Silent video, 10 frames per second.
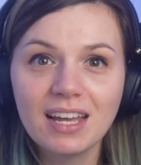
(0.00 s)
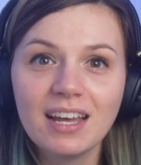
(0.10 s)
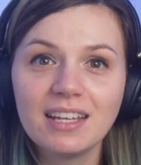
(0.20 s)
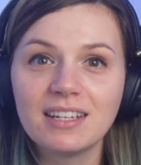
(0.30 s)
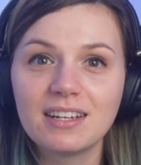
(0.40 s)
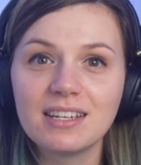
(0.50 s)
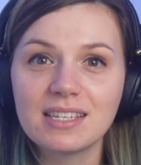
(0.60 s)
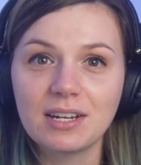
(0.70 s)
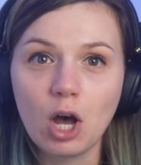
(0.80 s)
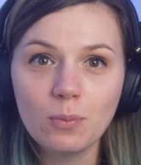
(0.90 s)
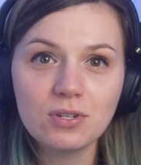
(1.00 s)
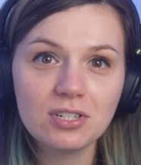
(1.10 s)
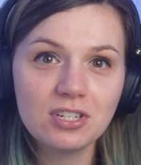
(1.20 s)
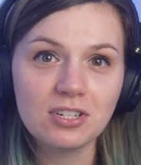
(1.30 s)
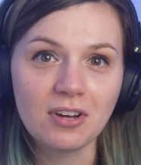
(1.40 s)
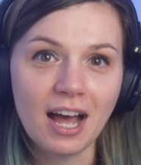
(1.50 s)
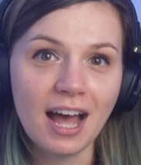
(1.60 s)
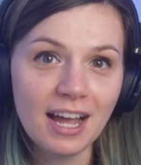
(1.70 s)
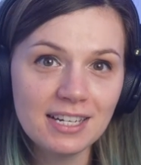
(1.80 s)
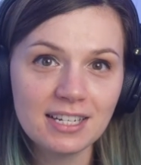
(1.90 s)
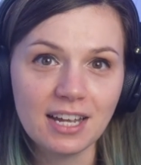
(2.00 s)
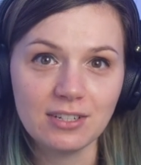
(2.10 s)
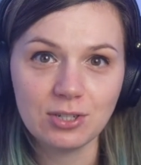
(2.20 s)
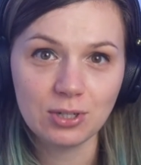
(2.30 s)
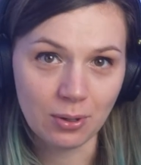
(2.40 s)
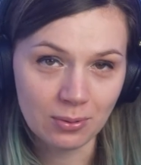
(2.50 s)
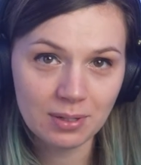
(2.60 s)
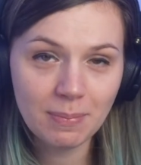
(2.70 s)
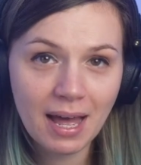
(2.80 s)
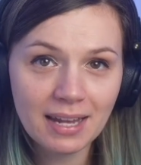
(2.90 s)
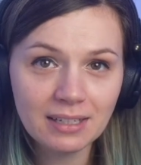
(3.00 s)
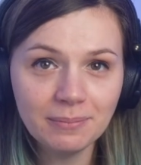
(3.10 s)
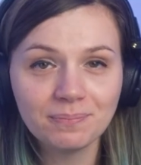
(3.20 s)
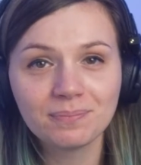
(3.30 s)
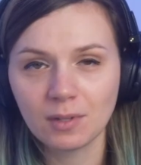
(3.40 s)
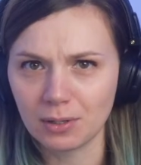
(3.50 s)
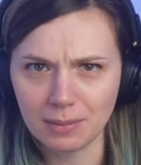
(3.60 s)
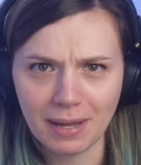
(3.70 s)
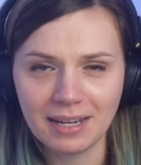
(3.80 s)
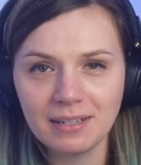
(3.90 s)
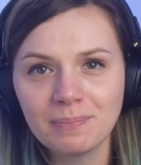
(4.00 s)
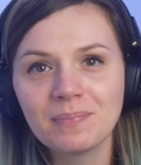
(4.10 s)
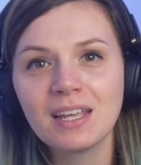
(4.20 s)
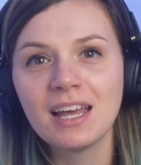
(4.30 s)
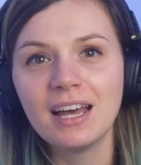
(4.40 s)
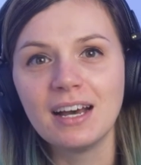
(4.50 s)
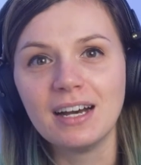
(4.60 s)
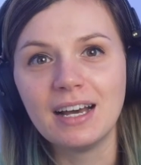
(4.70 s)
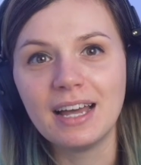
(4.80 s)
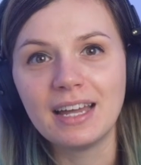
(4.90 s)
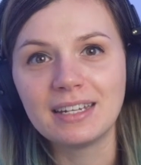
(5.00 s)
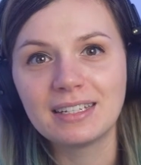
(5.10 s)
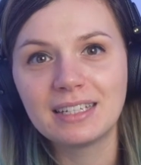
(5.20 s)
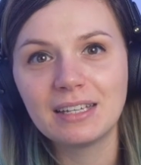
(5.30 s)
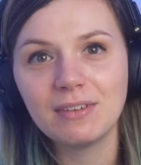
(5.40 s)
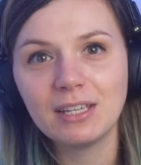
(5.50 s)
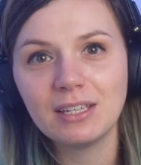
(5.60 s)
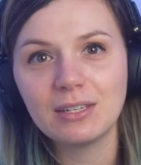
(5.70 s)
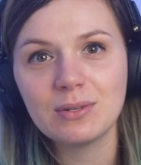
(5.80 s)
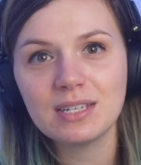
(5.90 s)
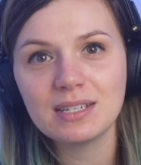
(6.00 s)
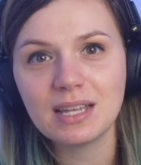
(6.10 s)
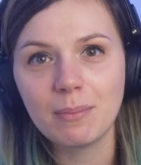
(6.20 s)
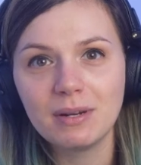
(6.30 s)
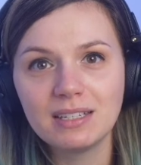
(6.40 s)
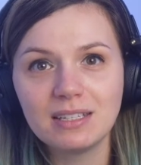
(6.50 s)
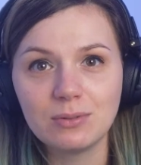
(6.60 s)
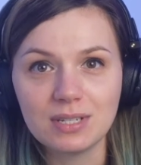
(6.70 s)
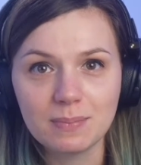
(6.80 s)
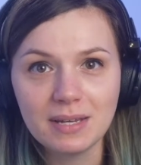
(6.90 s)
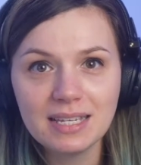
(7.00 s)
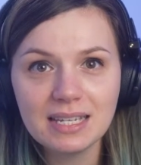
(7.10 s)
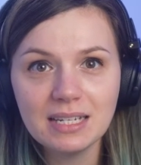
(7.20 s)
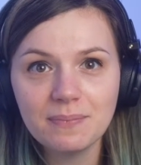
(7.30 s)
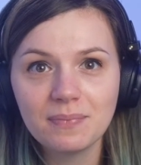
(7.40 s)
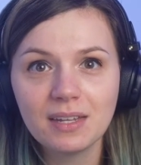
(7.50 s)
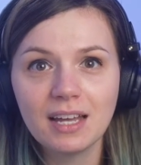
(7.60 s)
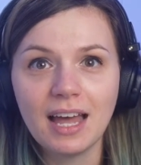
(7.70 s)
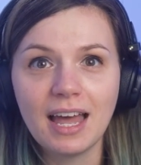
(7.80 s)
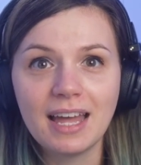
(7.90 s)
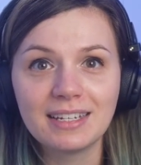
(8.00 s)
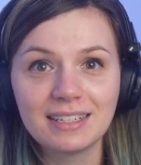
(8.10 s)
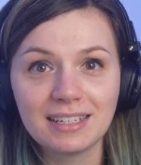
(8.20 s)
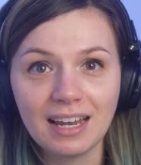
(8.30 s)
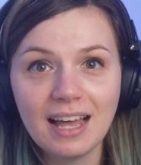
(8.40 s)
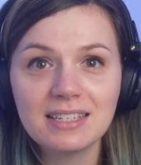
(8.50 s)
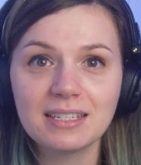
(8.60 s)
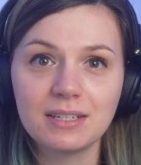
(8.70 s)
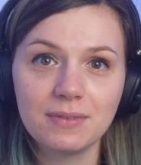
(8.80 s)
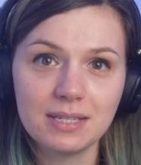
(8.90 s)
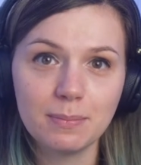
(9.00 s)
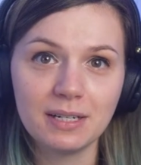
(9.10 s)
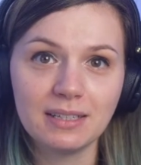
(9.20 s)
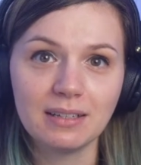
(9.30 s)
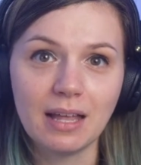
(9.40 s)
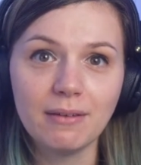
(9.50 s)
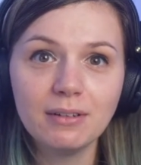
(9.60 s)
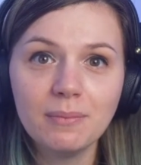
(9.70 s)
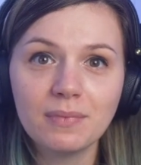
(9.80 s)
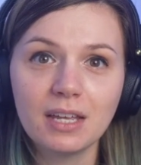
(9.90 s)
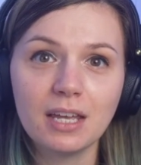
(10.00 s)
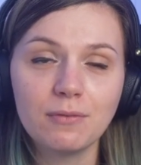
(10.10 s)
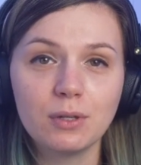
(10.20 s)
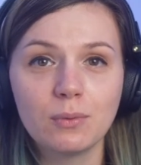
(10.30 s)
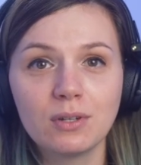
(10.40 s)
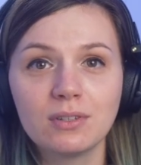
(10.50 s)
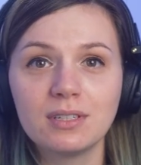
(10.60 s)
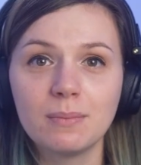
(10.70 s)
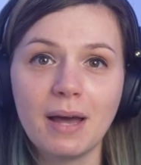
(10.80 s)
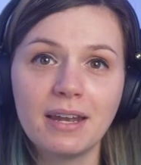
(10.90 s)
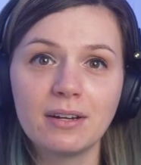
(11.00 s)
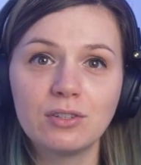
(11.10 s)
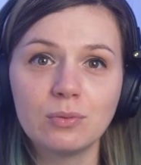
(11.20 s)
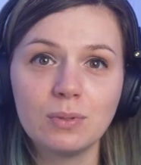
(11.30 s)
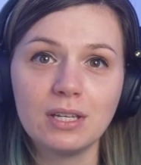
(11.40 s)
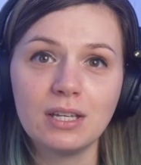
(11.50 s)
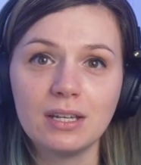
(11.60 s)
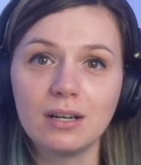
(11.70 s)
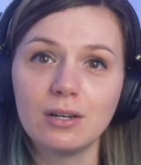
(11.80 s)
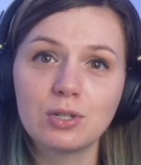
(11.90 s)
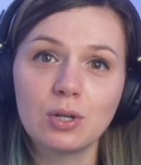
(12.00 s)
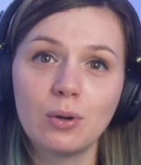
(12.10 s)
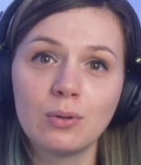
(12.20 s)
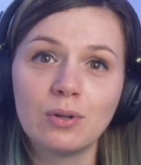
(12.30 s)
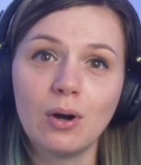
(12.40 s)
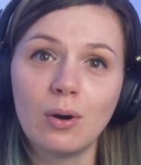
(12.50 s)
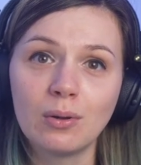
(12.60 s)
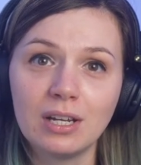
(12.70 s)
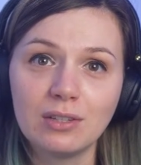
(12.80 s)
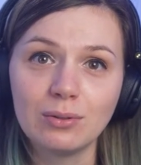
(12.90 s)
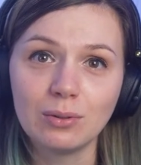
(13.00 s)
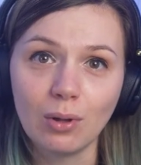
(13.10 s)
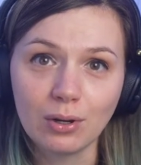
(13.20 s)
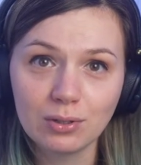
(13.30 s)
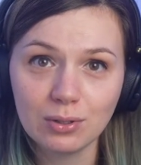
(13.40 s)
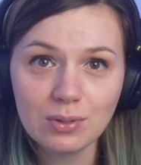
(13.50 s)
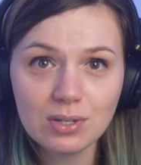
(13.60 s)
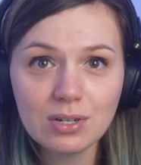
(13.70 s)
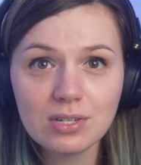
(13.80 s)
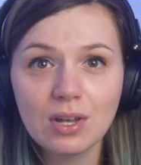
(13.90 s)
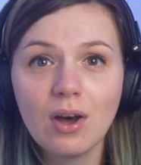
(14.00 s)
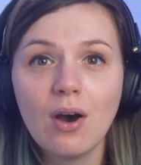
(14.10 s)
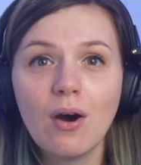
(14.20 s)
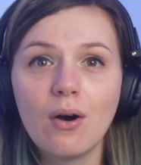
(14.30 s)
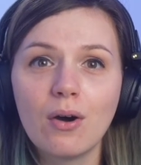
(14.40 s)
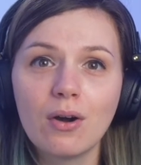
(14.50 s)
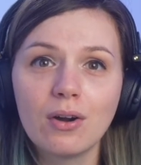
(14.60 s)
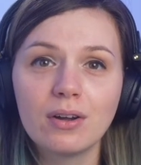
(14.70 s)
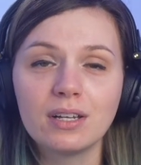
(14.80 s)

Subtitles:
There is an option to hide and show the panel or the banner, and giving users the ability to dismiss it. And the last, the visibility level, if you want the banner to be shown only to locked users, or